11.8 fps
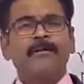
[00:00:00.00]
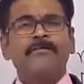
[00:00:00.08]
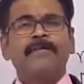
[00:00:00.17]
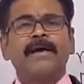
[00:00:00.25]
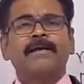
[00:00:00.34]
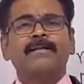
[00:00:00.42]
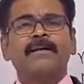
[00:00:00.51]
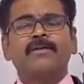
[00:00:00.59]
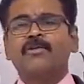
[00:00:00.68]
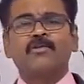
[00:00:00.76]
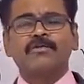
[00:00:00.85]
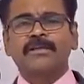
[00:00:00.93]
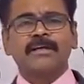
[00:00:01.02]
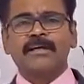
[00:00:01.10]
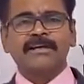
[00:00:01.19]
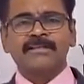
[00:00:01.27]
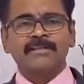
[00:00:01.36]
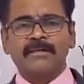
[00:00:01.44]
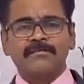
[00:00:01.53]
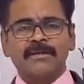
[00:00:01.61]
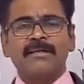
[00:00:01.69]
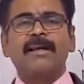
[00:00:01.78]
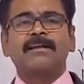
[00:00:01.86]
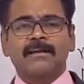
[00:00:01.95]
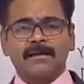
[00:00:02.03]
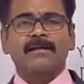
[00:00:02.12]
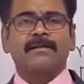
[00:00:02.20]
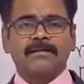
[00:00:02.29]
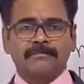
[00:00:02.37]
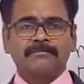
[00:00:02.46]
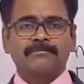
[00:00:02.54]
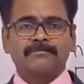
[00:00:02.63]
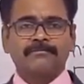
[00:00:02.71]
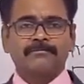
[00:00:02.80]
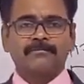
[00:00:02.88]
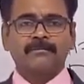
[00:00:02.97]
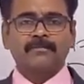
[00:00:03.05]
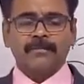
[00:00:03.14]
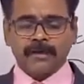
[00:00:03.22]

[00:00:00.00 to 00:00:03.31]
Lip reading: practical. Don't think it is theoretical. For